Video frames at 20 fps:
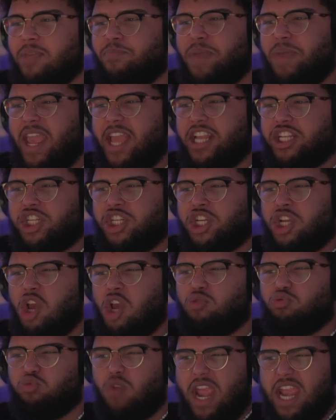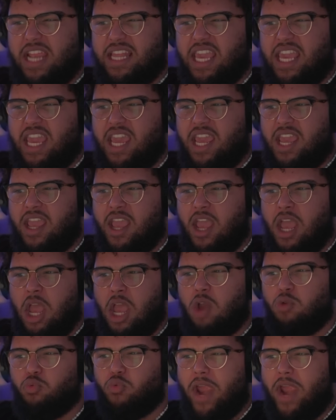bitch? Really?
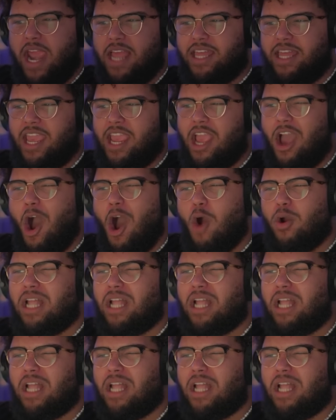Really? Oh,